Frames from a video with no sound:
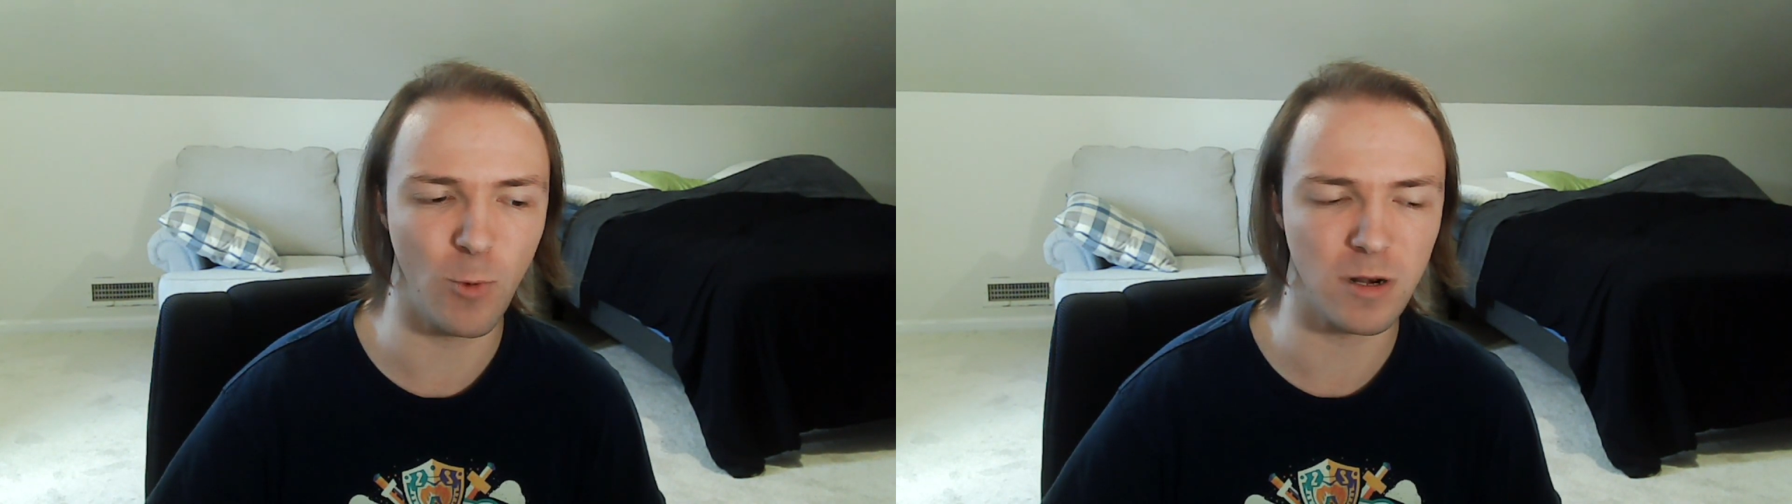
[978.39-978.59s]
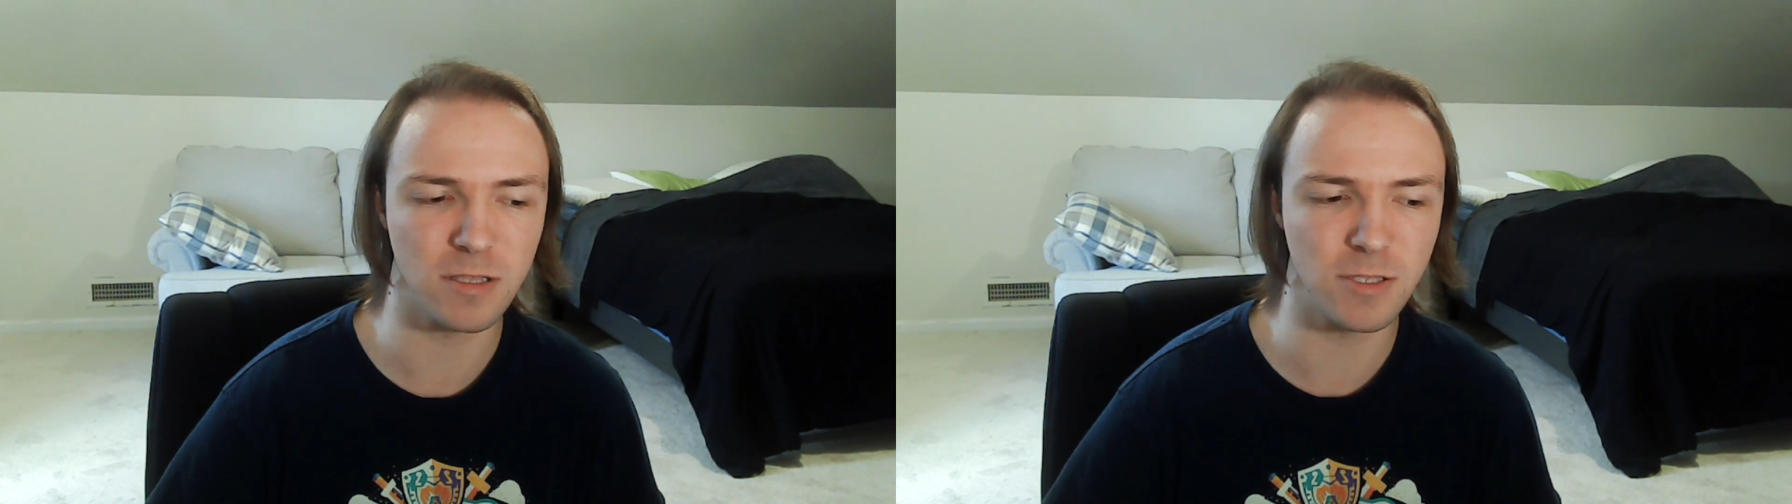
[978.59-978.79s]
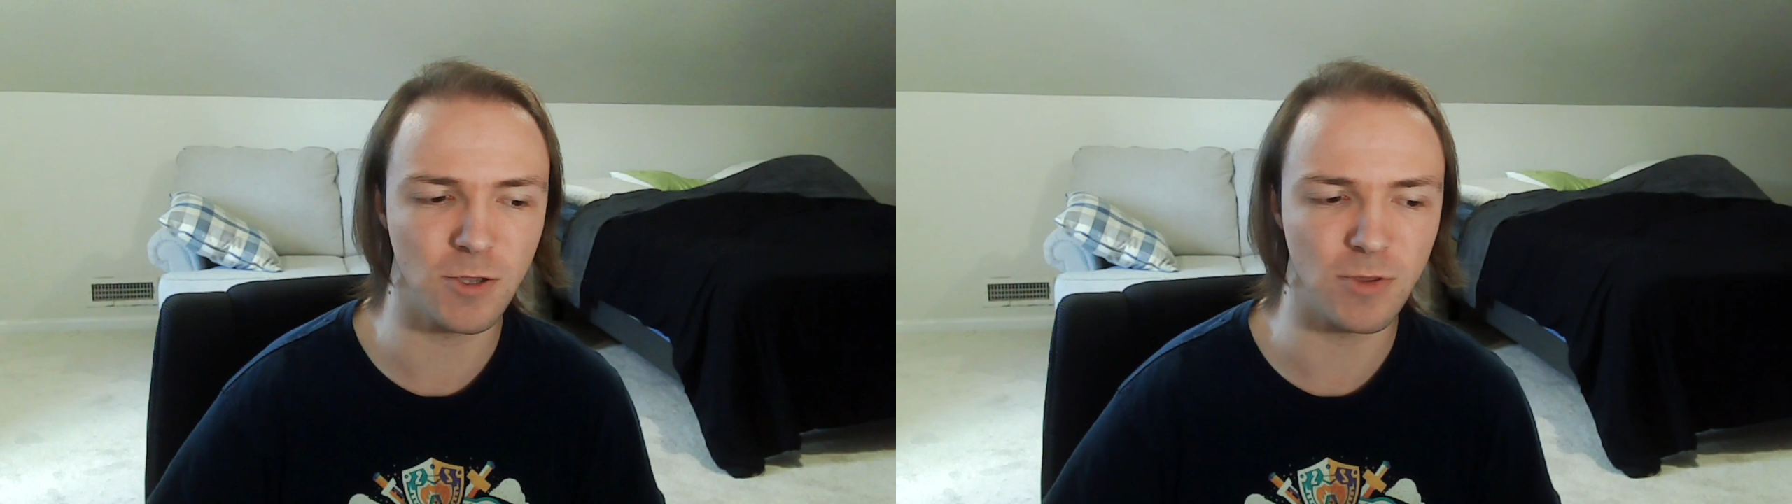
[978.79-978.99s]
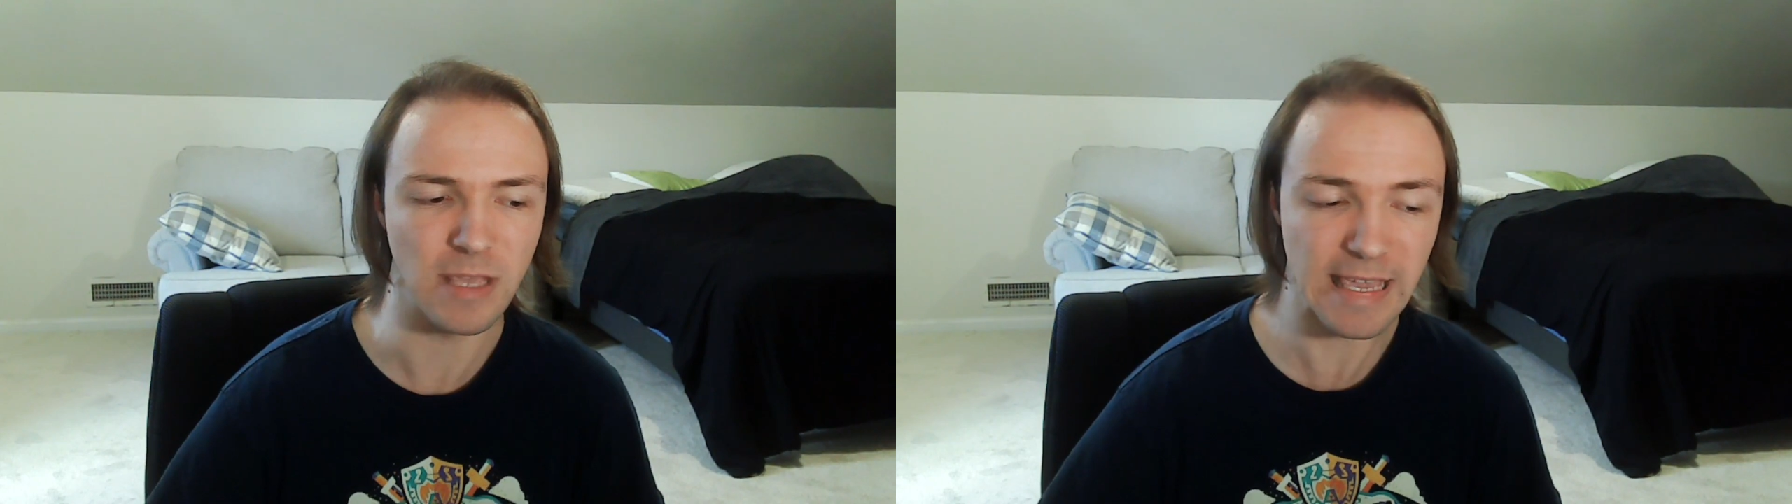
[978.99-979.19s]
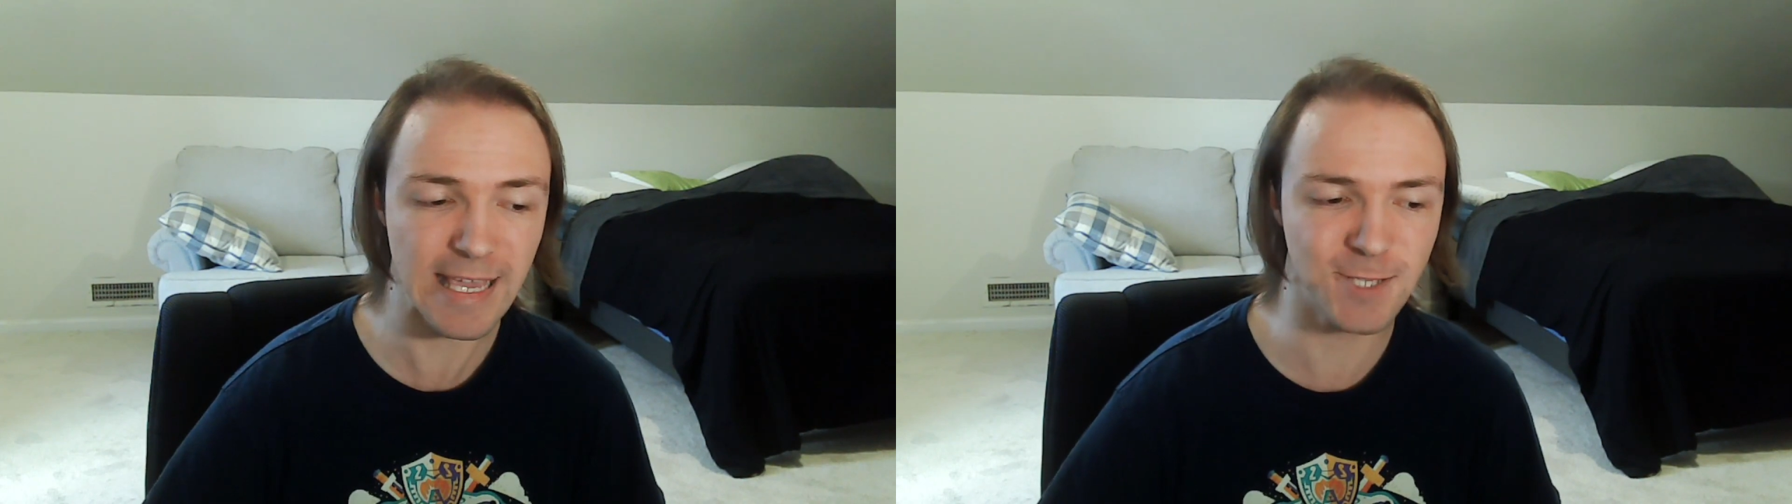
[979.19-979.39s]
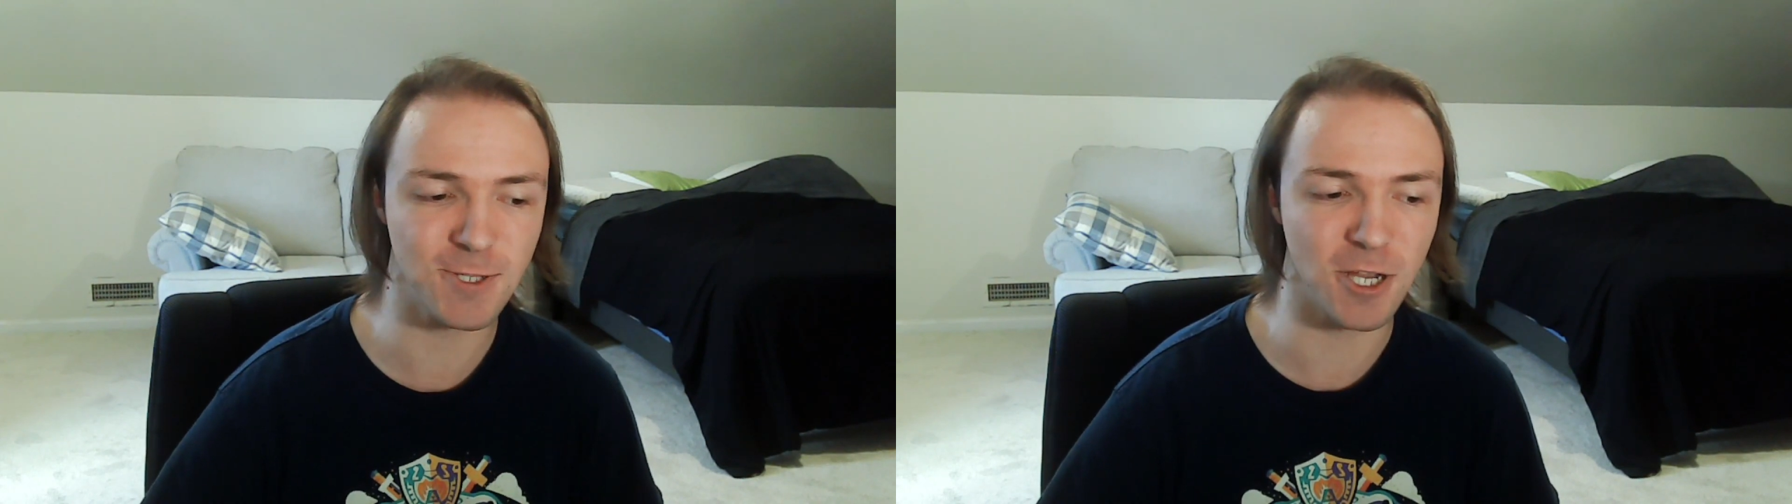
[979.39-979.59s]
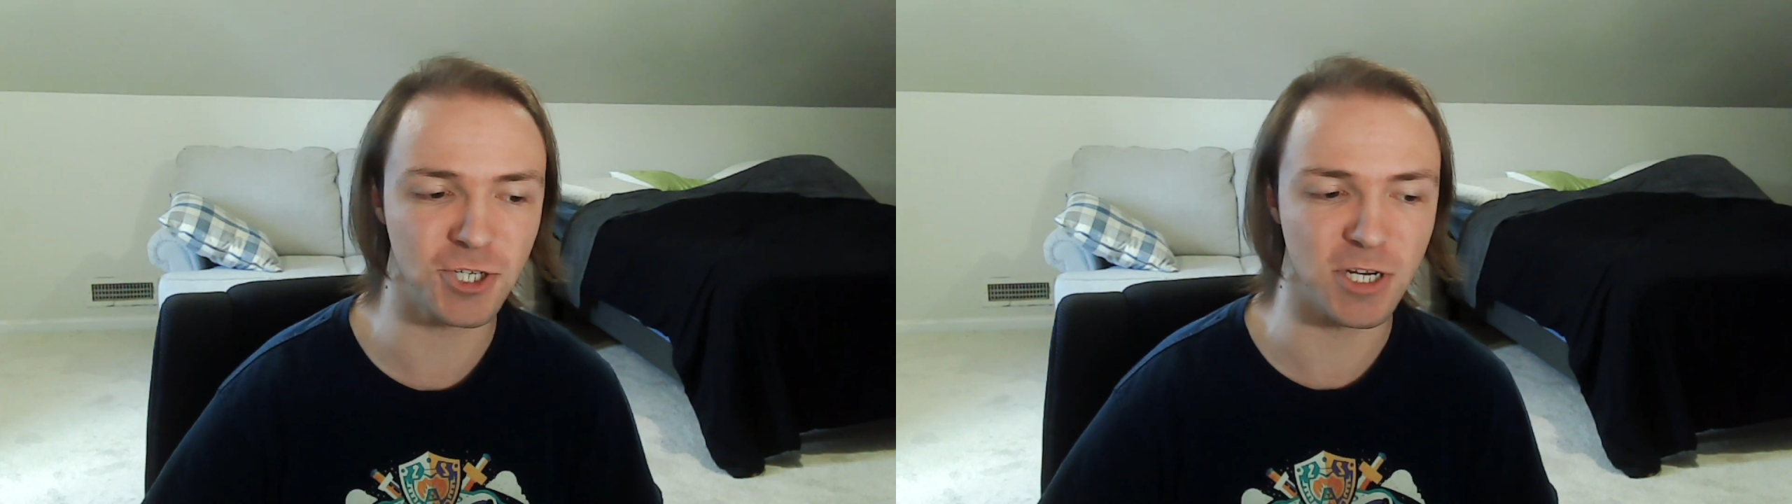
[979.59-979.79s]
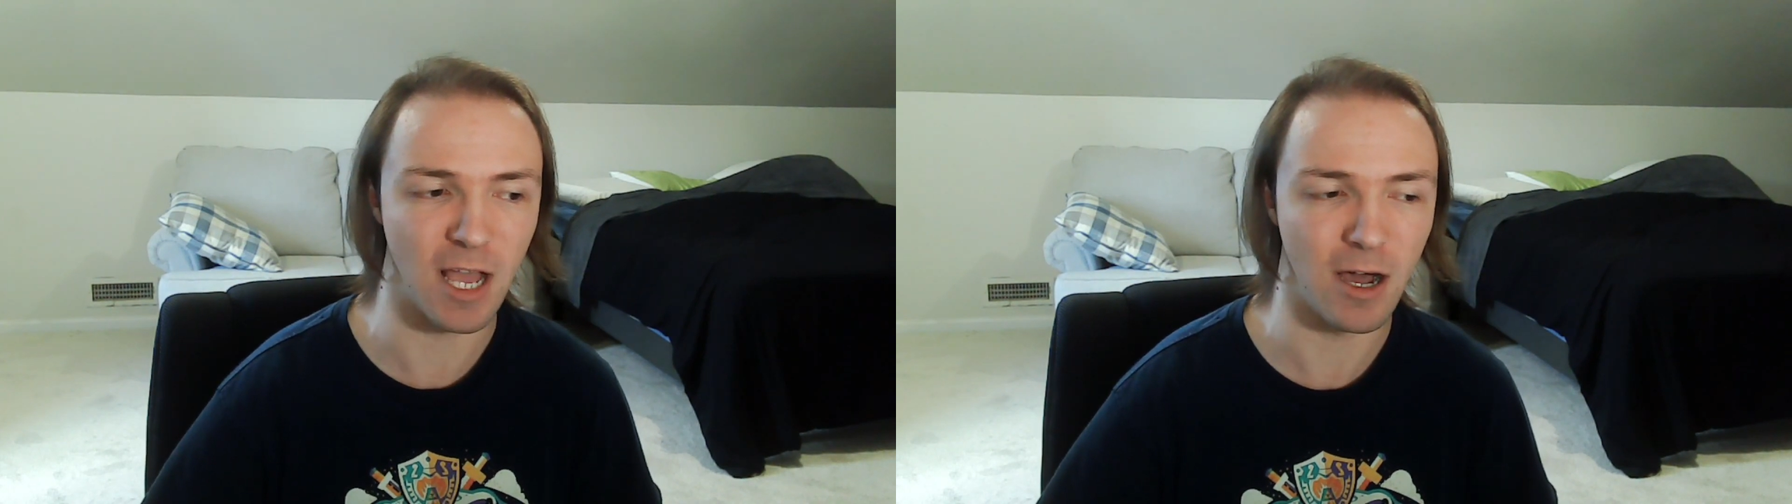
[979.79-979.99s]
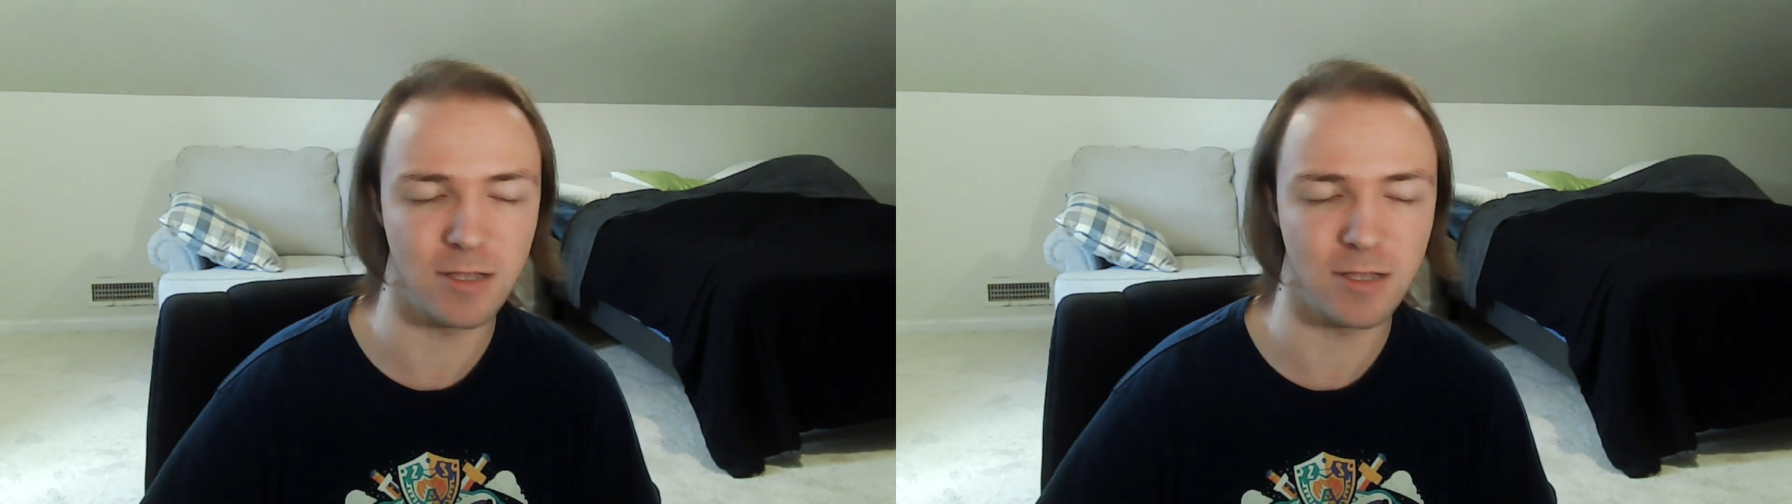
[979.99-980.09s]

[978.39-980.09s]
wanted to do the Easter dungeon